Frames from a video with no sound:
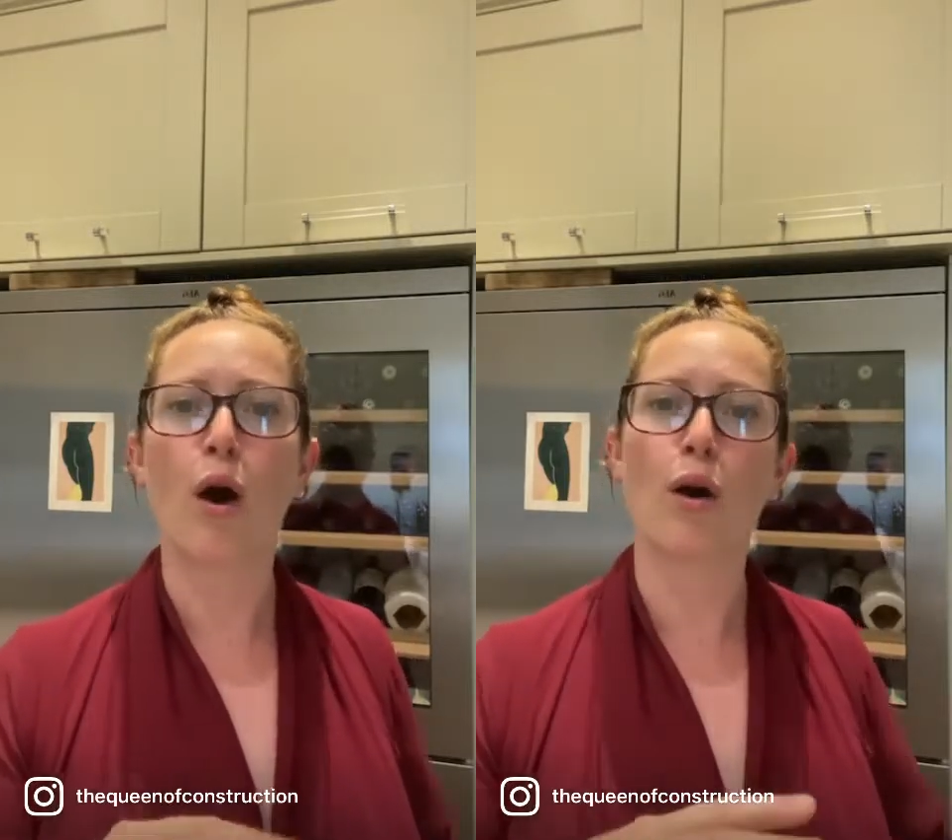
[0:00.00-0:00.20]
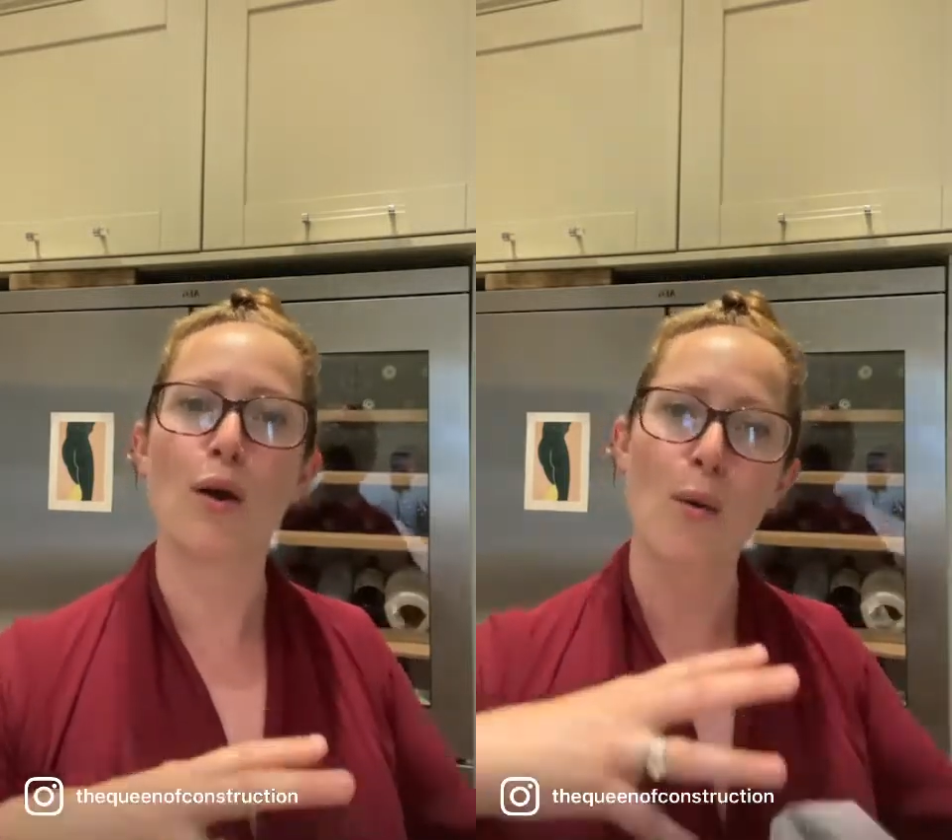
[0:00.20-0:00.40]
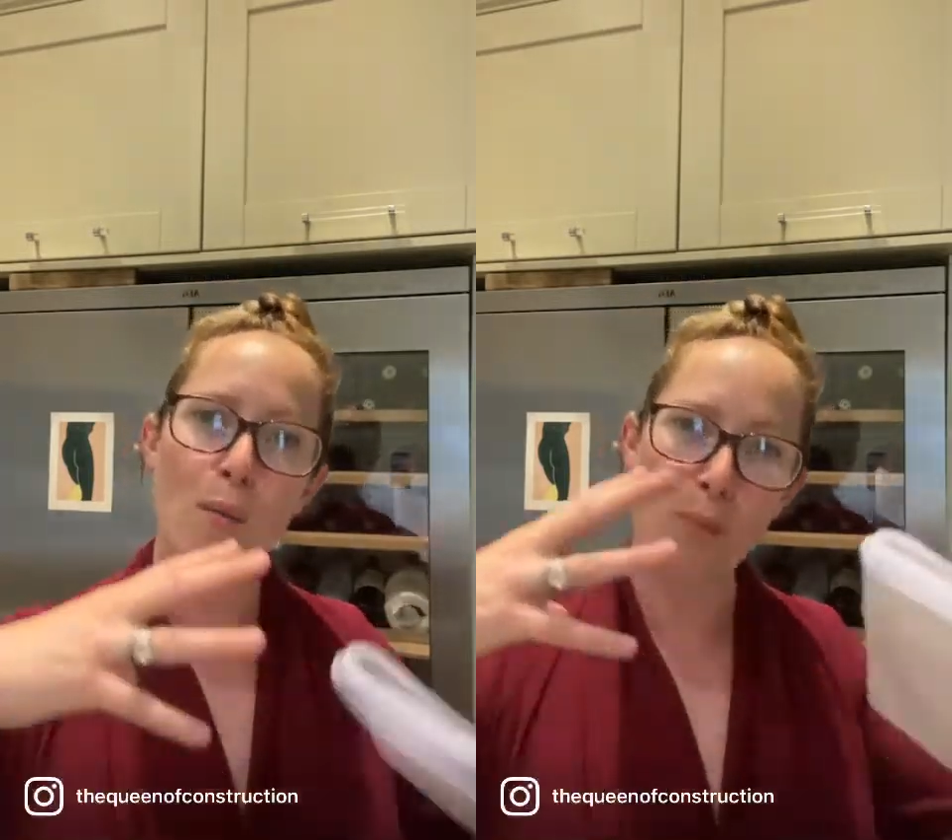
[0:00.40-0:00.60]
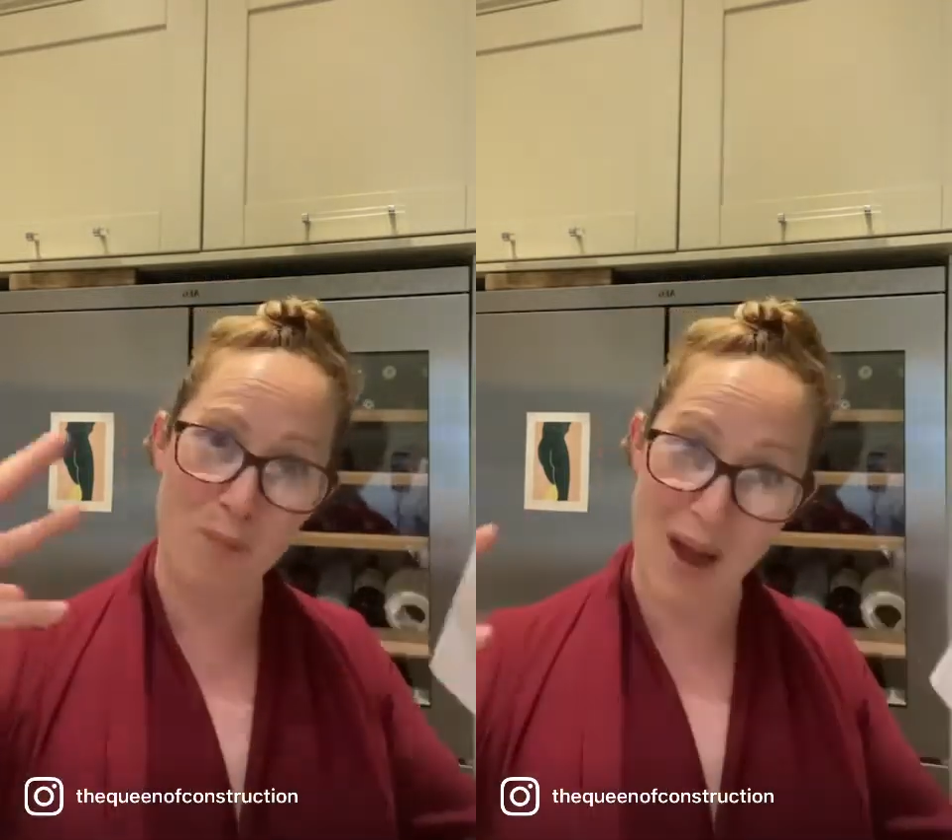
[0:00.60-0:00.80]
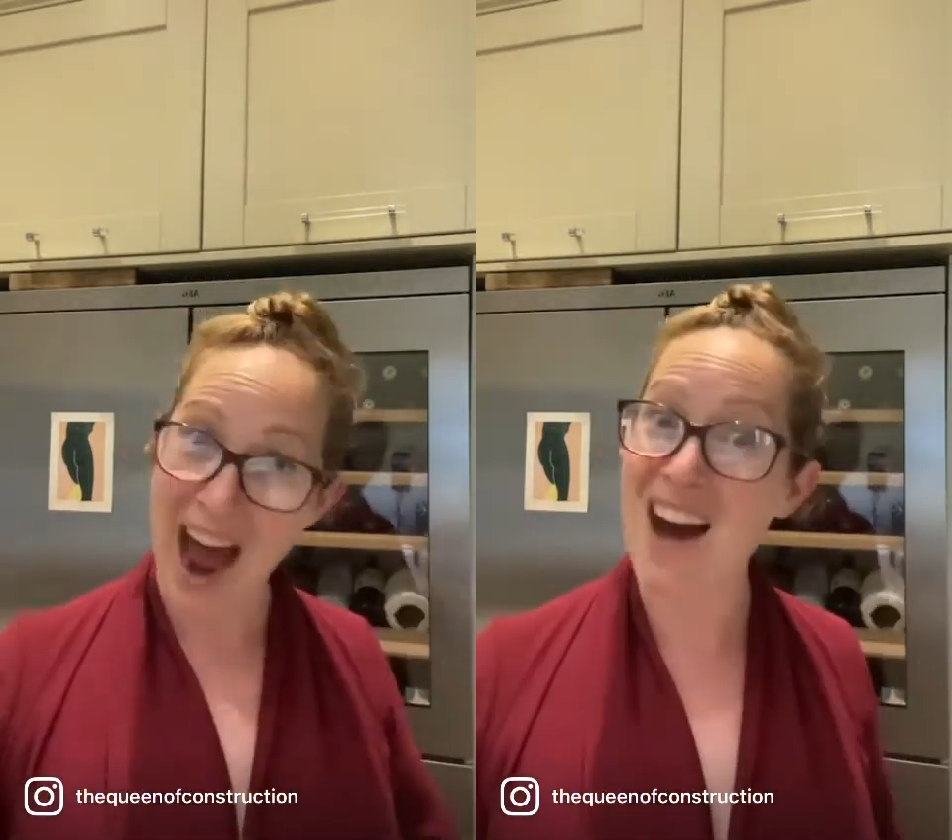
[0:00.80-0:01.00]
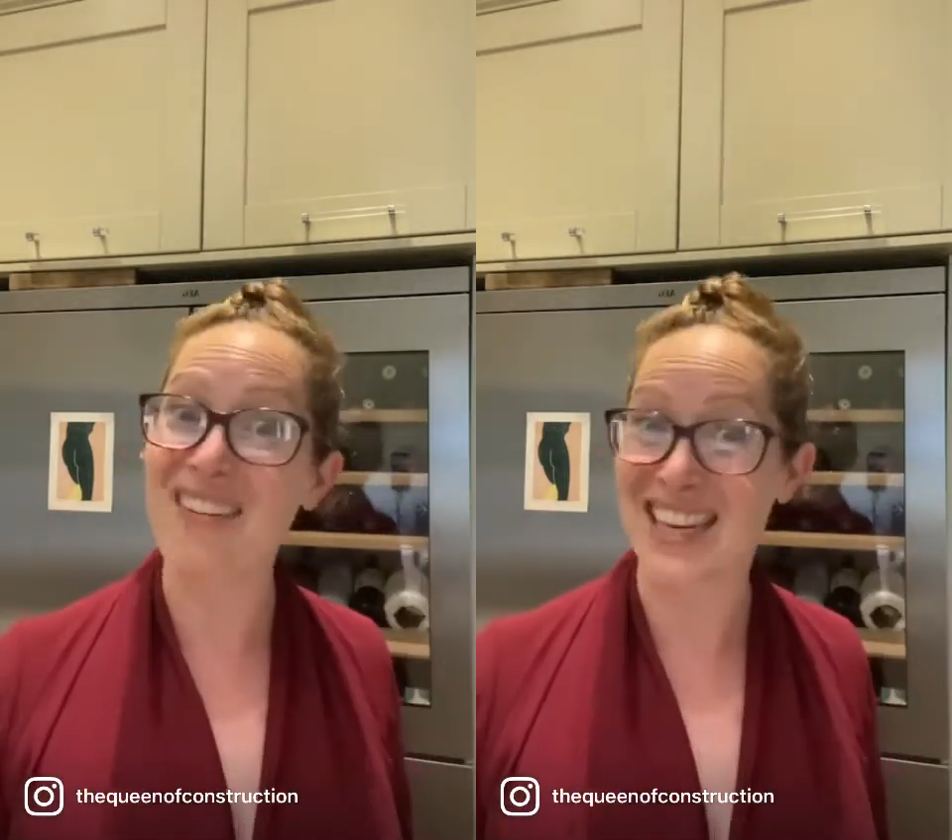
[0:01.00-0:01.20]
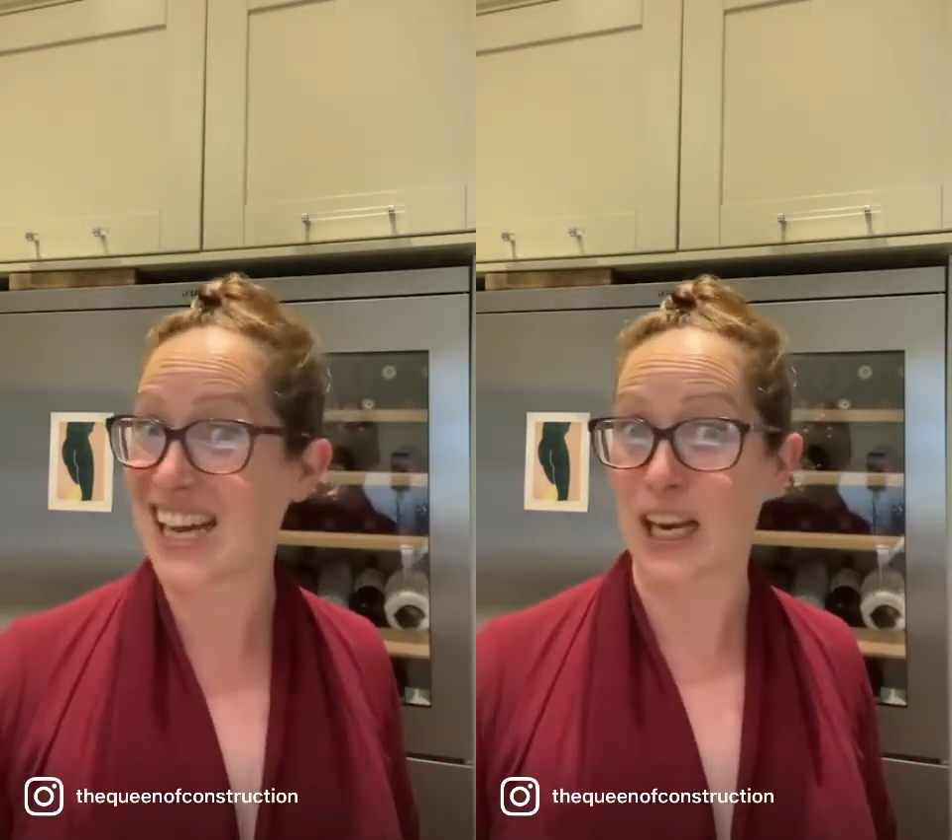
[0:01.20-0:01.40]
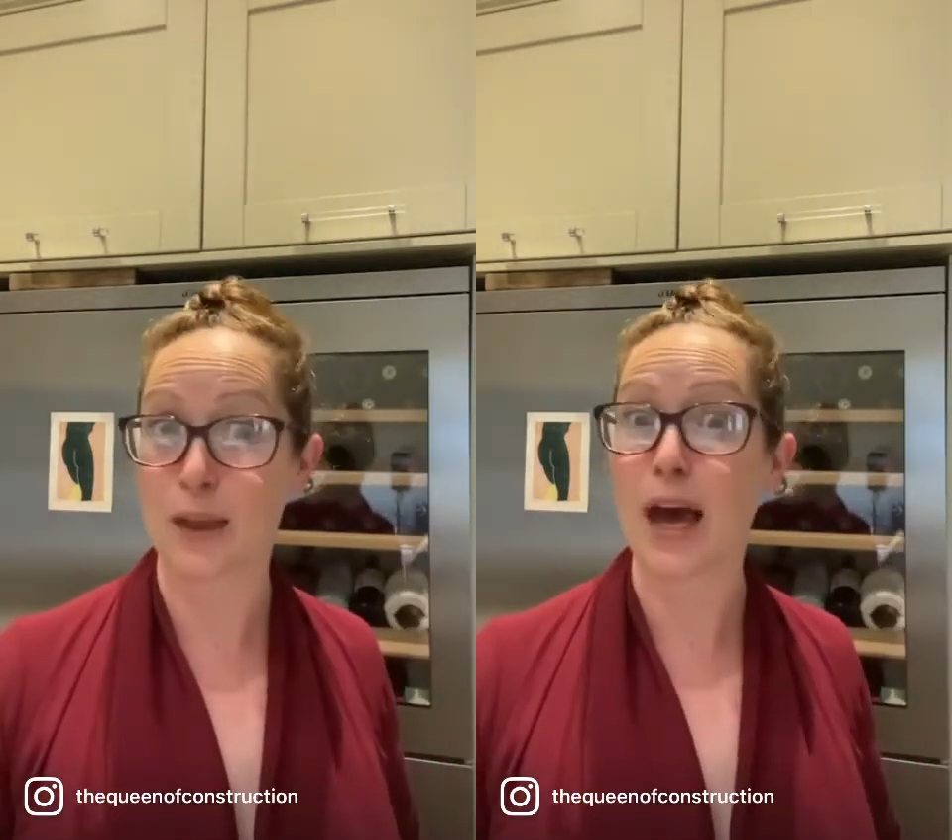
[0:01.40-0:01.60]
on
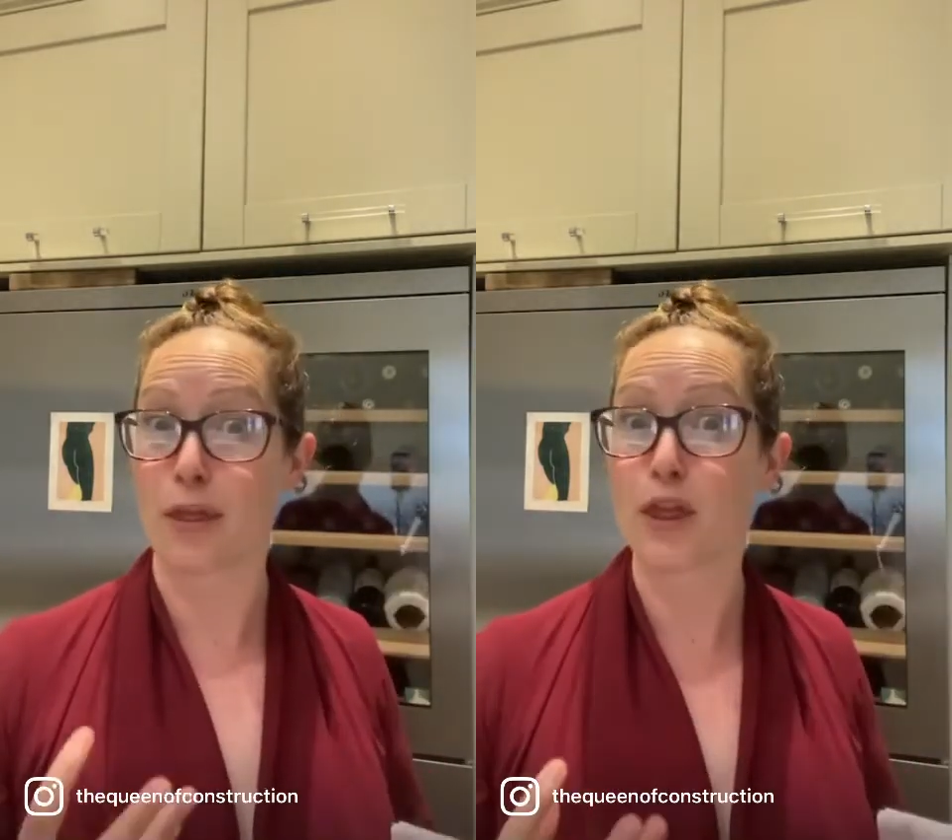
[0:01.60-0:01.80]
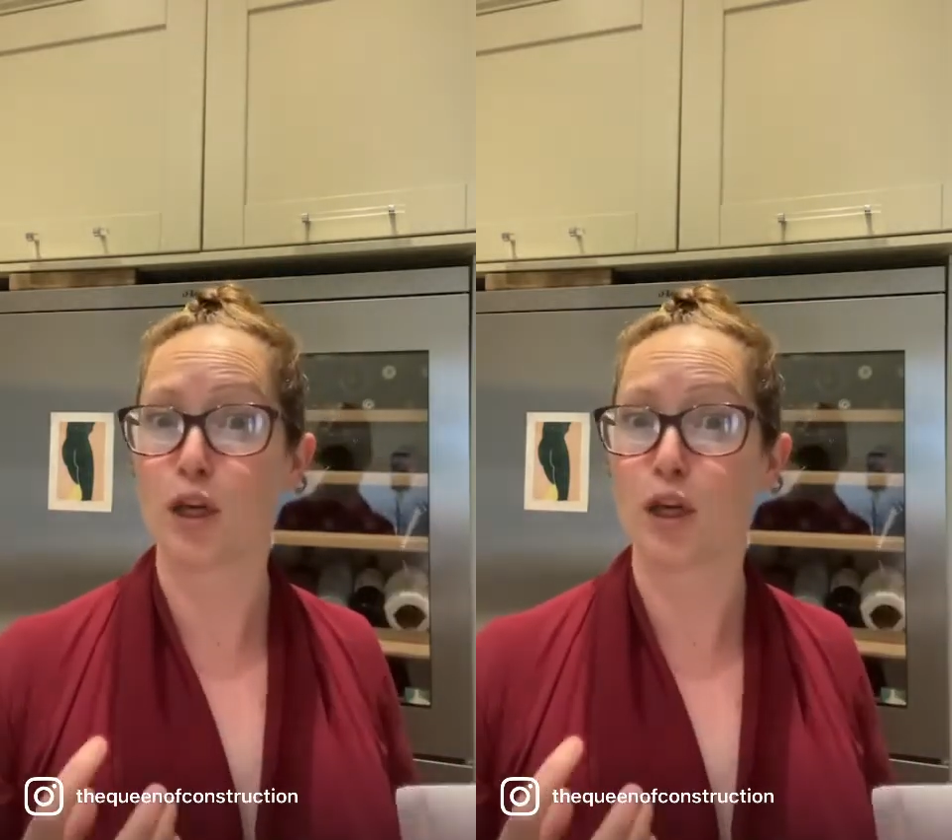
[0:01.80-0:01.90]
exactly that,